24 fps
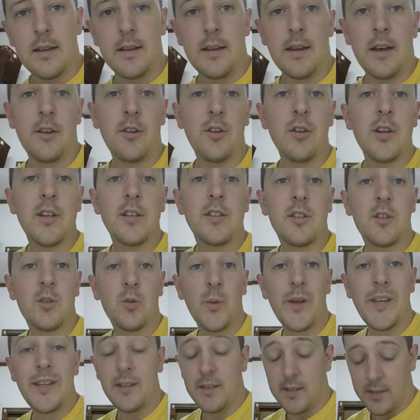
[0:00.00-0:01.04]
Now you can
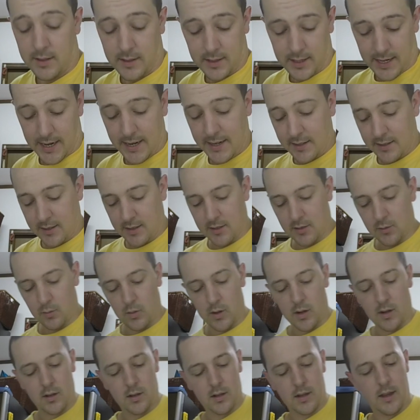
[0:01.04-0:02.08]
sweeten to taste as
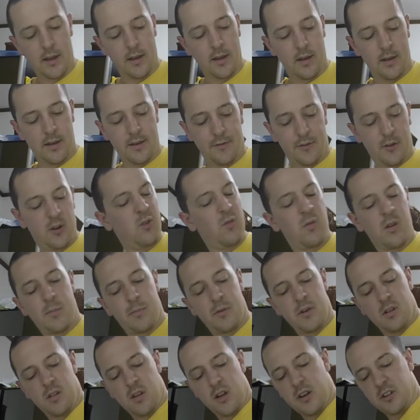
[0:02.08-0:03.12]
well. If you don't want to
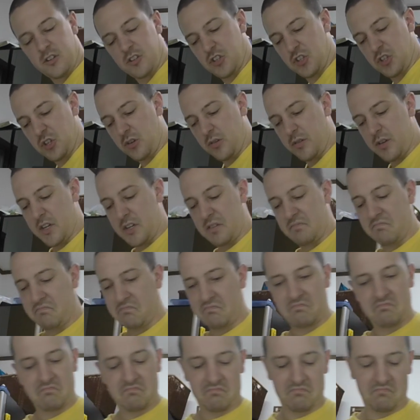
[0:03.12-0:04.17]
put a lot of sugar in it,
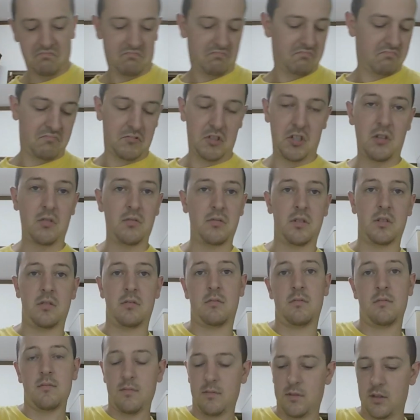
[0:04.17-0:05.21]
don't.
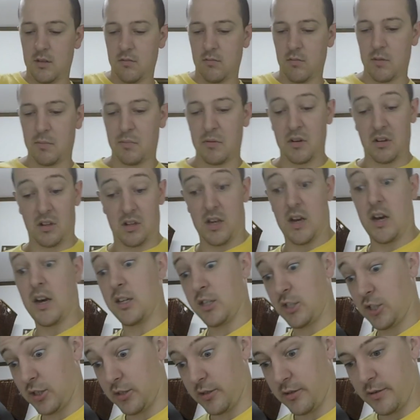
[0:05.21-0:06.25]
You want to put a
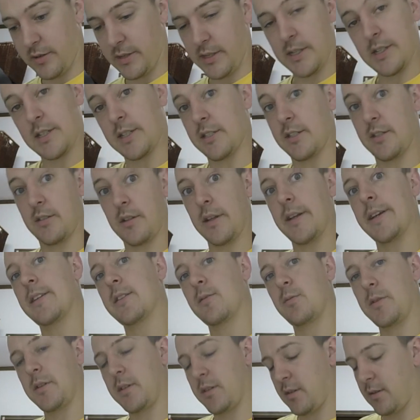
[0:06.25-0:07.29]
lot of sugar in it because you like
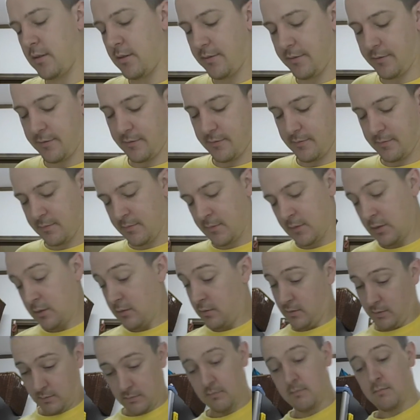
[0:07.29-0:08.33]
sweet stuff,
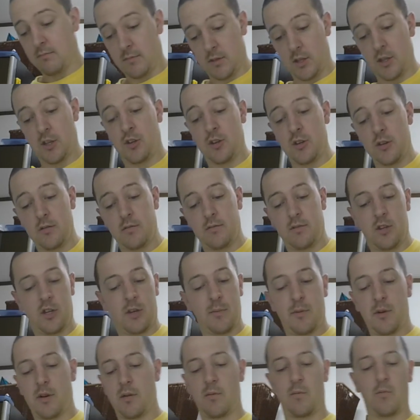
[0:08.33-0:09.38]
then good. You
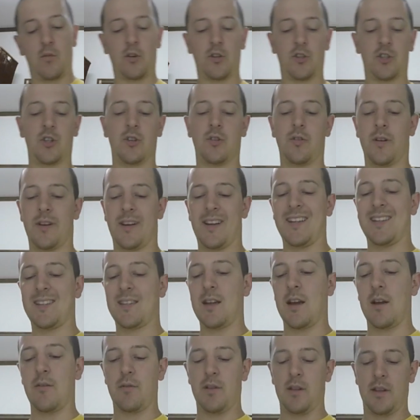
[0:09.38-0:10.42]
can put more sugar in it. It's
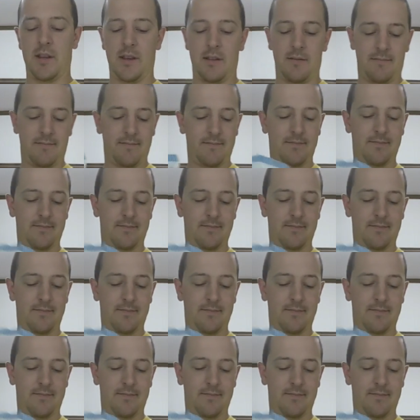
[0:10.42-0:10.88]
not really...